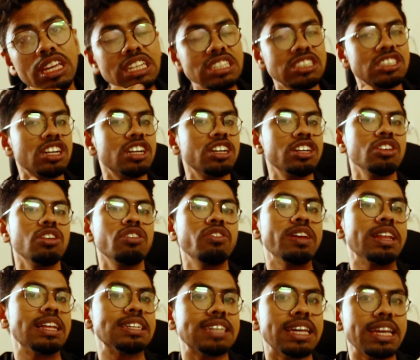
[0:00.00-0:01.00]
kickstart your
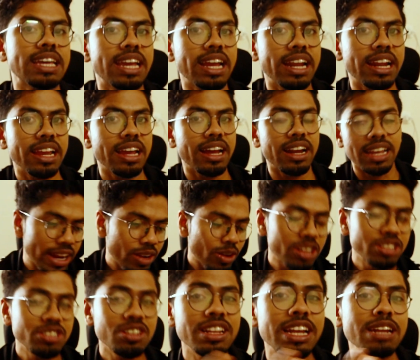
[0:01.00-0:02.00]
VLSI career. And
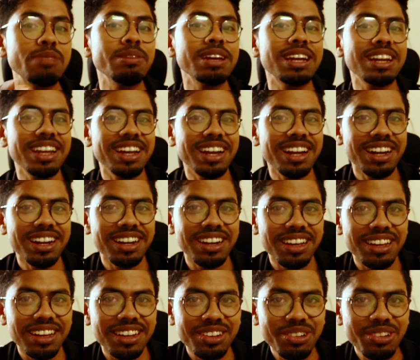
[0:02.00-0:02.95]
also let me clear